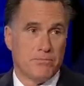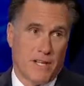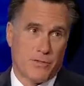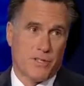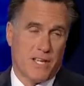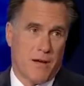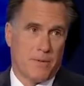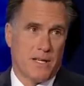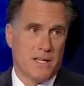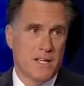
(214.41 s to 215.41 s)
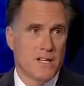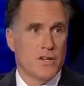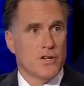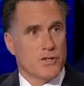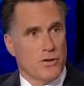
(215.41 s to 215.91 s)
That's what's happening,
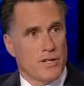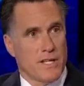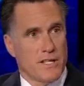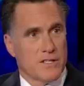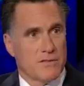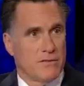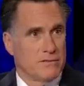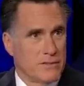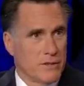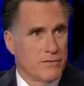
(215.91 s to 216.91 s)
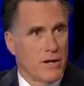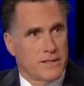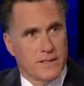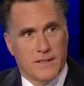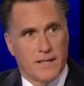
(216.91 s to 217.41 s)
so that his
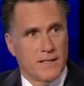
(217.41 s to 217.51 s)
vaunted